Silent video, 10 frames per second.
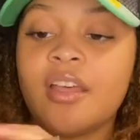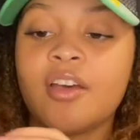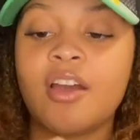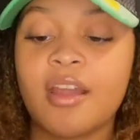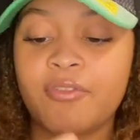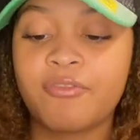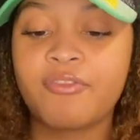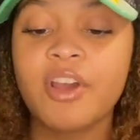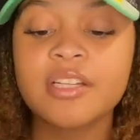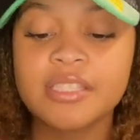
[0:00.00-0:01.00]
all right,
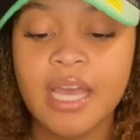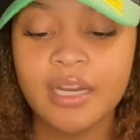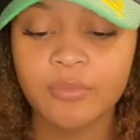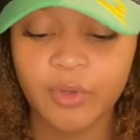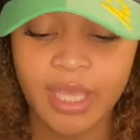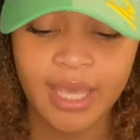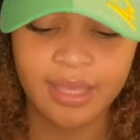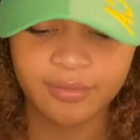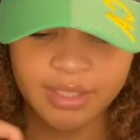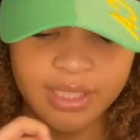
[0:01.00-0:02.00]
first item we
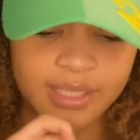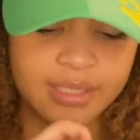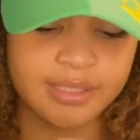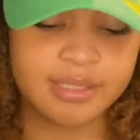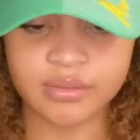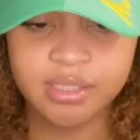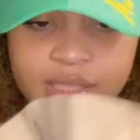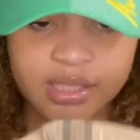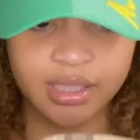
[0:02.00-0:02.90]
have is, what is